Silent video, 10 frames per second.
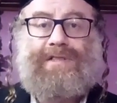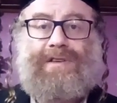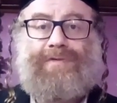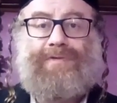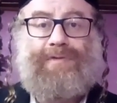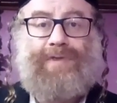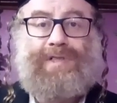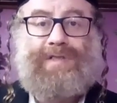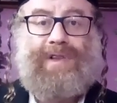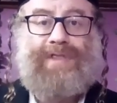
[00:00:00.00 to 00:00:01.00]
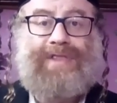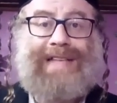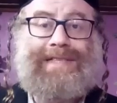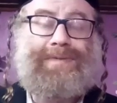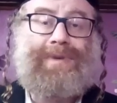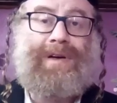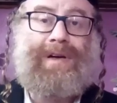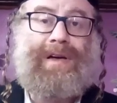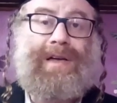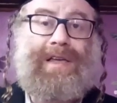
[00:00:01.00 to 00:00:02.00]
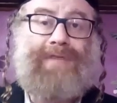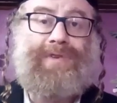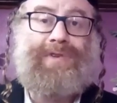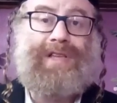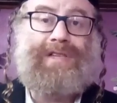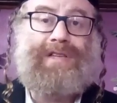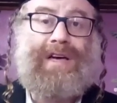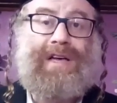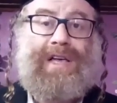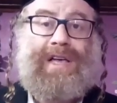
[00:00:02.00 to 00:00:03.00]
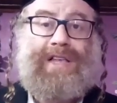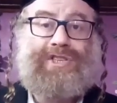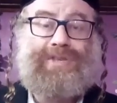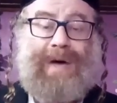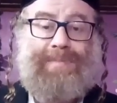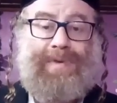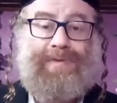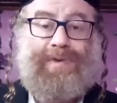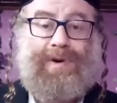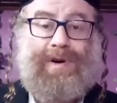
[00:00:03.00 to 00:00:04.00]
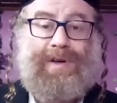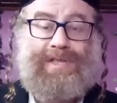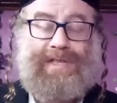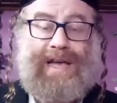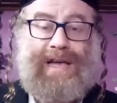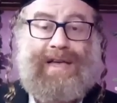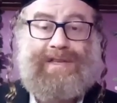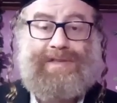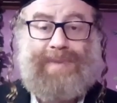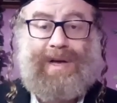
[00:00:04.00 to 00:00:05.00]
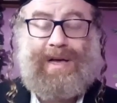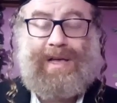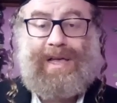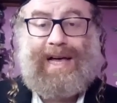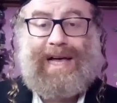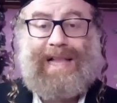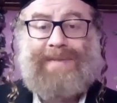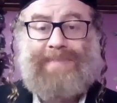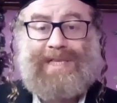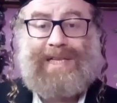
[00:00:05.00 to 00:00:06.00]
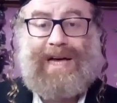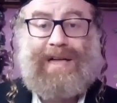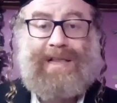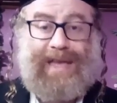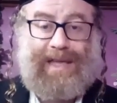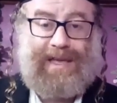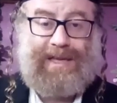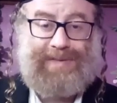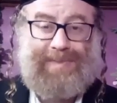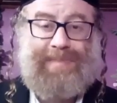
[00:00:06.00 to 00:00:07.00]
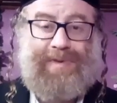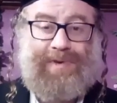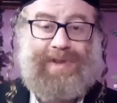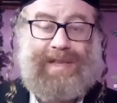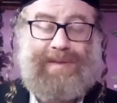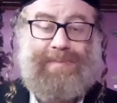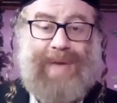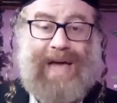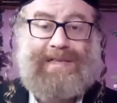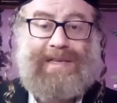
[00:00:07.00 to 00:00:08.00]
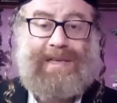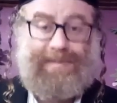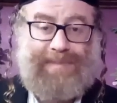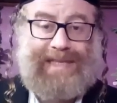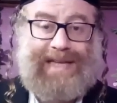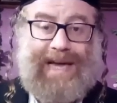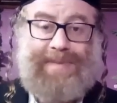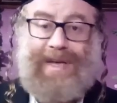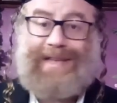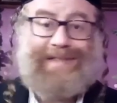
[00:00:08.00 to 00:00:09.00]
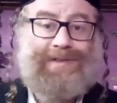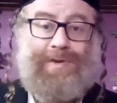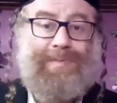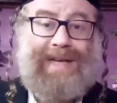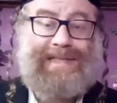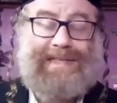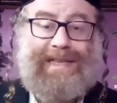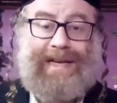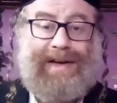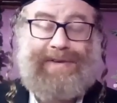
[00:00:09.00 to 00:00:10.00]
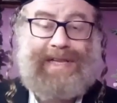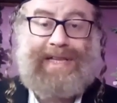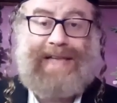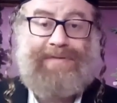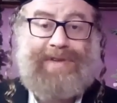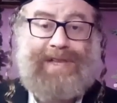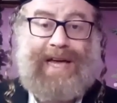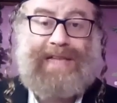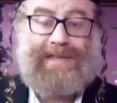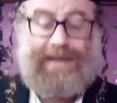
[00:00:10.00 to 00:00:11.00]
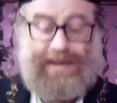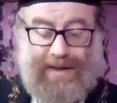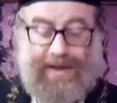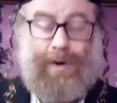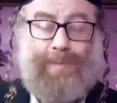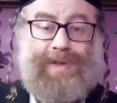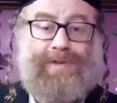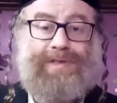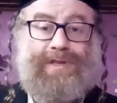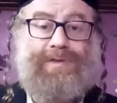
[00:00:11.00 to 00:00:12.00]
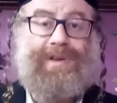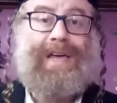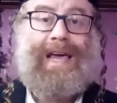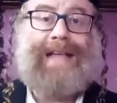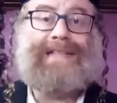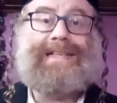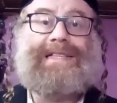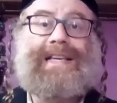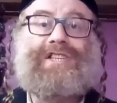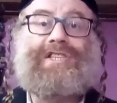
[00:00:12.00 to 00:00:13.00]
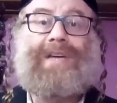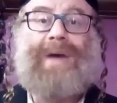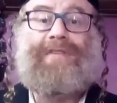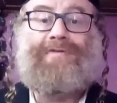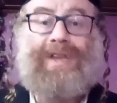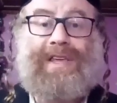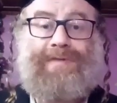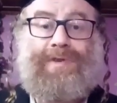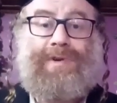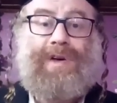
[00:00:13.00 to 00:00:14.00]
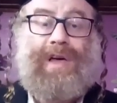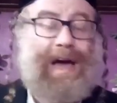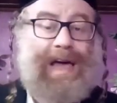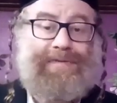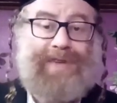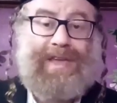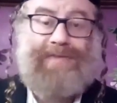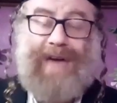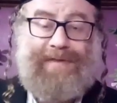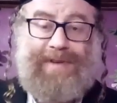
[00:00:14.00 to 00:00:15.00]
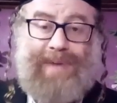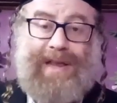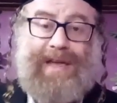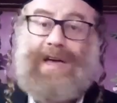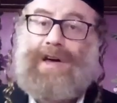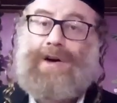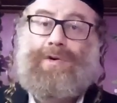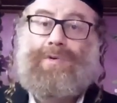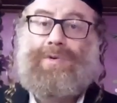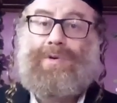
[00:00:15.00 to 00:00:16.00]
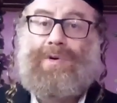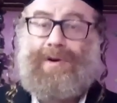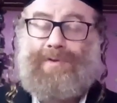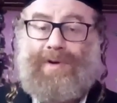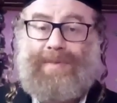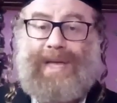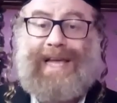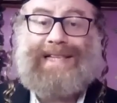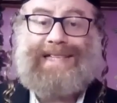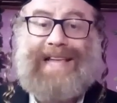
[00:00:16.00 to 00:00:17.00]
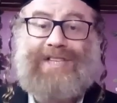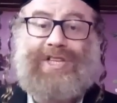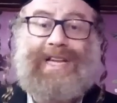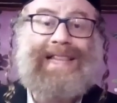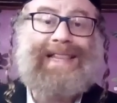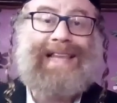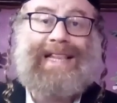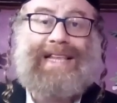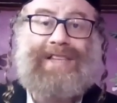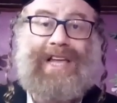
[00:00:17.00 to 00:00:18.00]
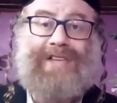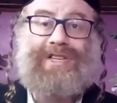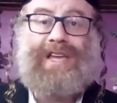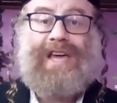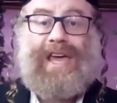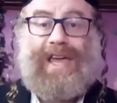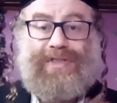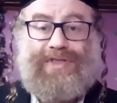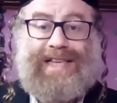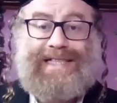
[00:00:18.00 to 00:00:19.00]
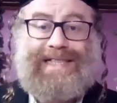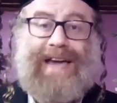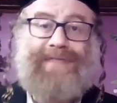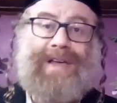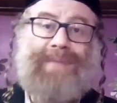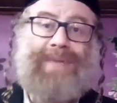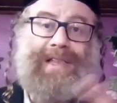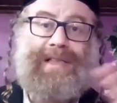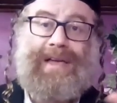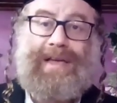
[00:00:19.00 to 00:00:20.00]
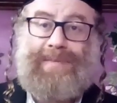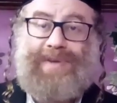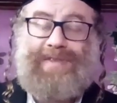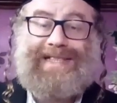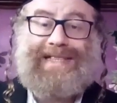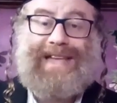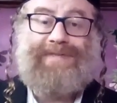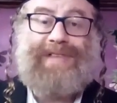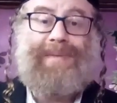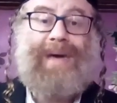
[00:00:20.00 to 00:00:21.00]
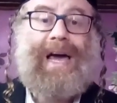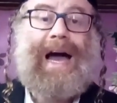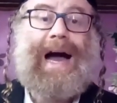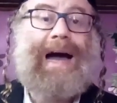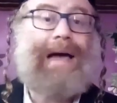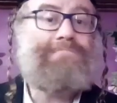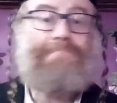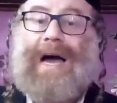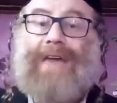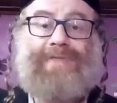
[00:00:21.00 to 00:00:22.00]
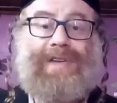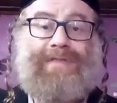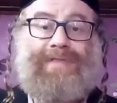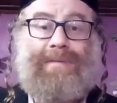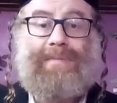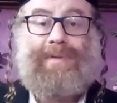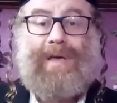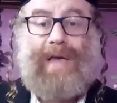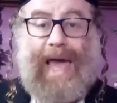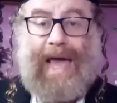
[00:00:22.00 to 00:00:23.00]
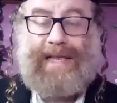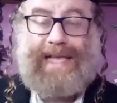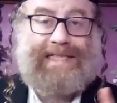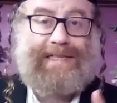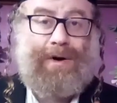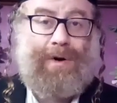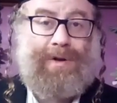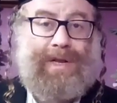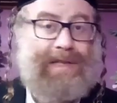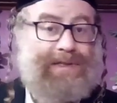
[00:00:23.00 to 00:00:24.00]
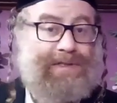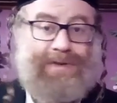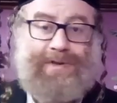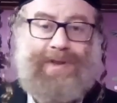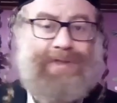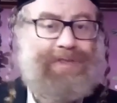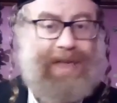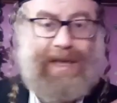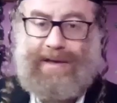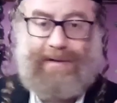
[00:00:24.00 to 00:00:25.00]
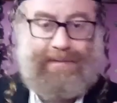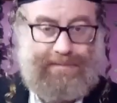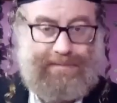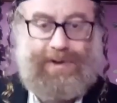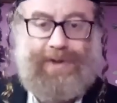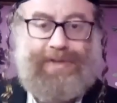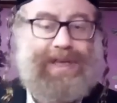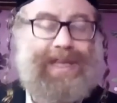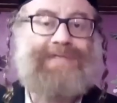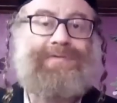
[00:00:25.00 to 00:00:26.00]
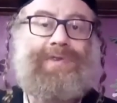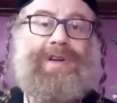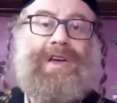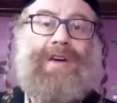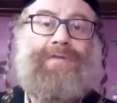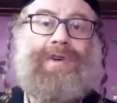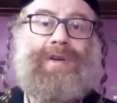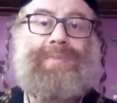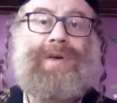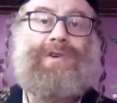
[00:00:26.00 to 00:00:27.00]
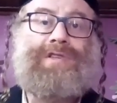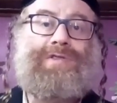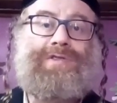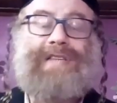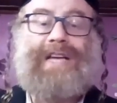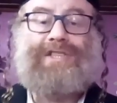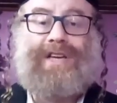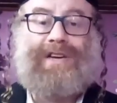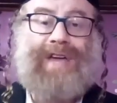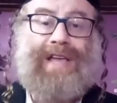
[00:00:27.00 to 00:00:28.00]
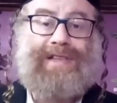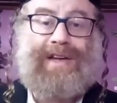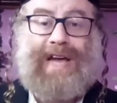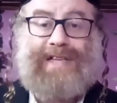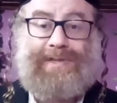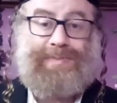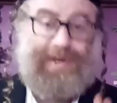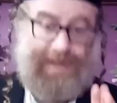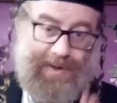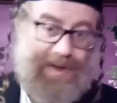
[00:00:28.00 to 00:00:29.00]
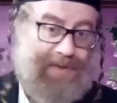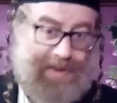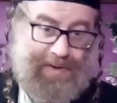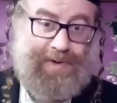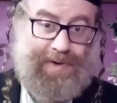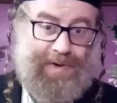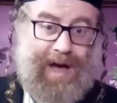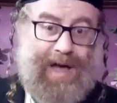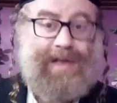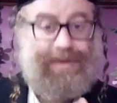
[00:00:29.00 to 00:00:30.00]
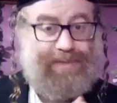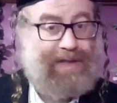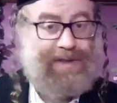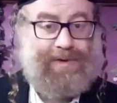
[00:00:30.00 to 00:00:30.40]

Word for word: So first of all, that's uh, if you read uh, Shema before Shla Shema Alamita, like uh, Shema before the bed bedtime. So you must uh, read it every night. You open your Siddur and says, Hashem, I forgive you. I, I forgive everybody who wronged me intentionally, non-intentionally, in this lifetime, in a, in a previous lifetime. I, I forgive them. And it's only, so don't think, don't think it's for, for because you're such a great uh, righteous person, even though you are, right?